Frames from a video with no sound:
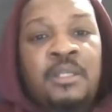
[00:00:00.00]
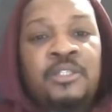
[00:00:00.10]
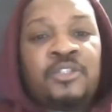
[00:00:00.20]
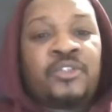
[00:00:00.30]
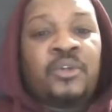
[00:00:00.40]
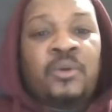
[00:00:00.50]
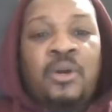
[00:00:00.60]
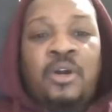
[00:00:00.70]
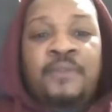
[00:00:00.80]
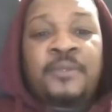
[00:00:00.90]
So,
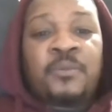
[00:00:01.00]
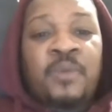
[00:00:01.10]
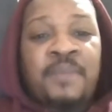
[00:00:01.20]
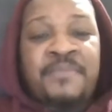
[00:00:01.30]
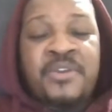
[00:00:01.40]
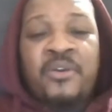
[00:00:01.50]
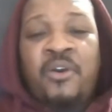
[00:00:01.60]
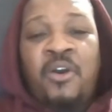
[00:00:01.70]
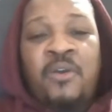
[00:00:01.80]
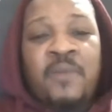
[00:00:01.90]
off the rip, you're
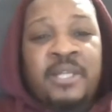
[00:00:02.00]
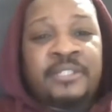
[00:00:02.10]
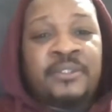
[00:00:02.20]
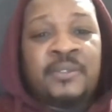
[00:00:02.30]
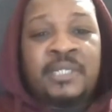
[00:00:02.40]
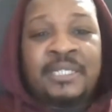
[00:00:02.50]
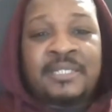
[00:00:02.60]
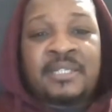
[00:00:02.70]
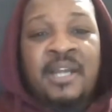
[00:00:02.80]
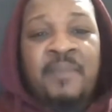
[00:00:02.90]
already doing
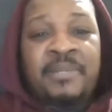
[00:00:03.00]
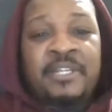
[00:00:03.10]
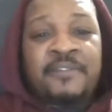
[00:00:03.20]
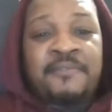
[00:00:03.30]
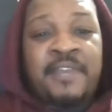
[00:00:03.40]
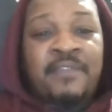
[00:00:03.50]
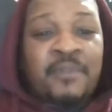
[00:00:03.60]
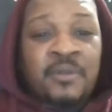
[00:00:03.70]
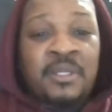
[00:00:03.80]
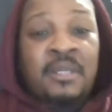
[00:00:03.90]
this company a
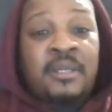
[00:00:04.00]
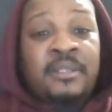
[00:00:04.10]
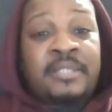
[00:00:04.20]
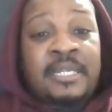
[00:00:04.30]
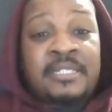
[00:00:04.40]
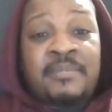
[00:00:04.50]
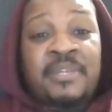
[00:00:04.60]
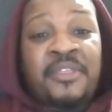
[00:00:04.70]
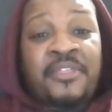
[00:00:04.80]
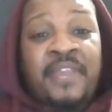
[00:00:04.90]
favor. They should
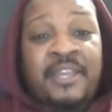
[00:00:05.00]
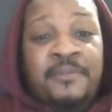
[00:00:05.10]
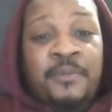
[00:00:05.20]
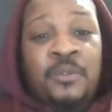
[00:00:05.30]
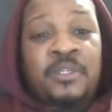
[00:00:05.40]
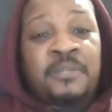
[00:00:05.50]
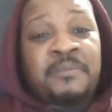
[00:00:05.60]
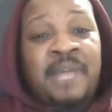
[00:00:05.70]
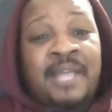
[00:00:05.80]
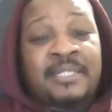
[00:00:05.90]
be thankful. If
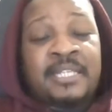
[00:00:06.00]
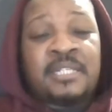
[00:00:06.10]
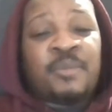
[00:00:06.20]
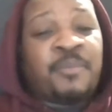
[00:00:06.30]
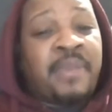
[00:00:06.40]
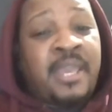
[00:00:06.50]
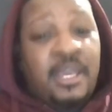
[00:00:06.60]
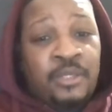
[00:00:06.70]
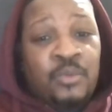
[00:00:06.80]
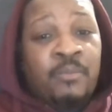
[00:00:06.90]
not, they should be
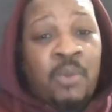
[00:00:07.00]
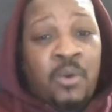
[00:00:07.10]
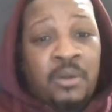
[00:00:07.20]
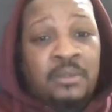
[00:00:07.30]
paying you more.